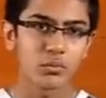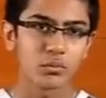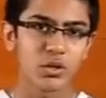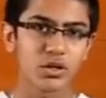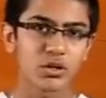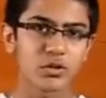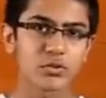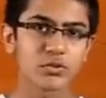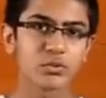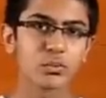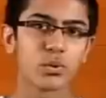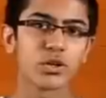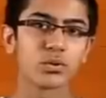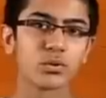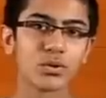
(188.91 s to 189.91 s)
because
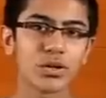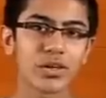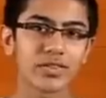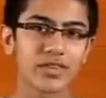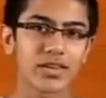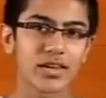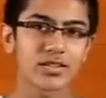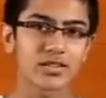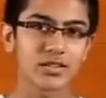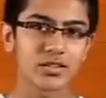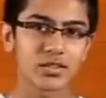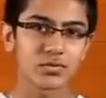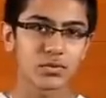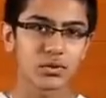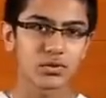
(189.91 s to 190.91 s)
when you look at the
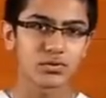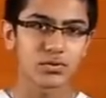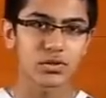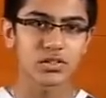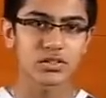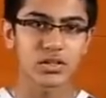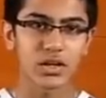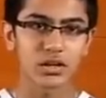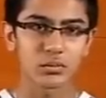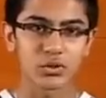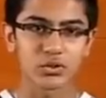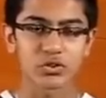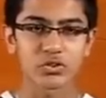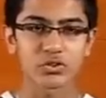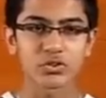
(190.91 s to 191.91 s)
SAT for the first time,
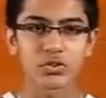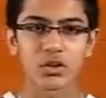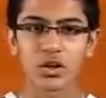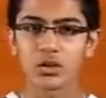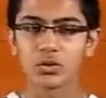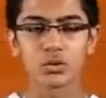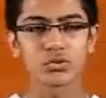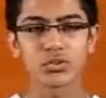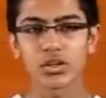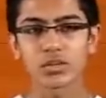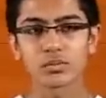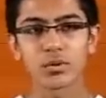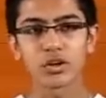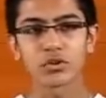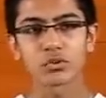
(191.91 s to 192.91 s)
it just looks like
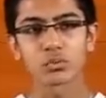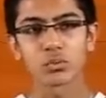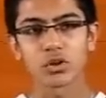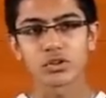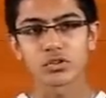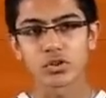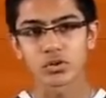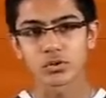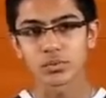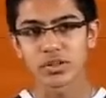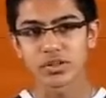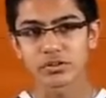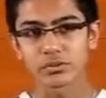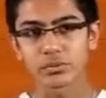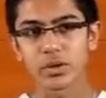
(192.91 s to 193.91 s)
a bunch of words on a
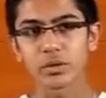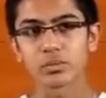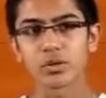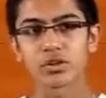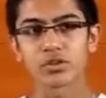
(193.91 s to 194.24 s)
piece of paper.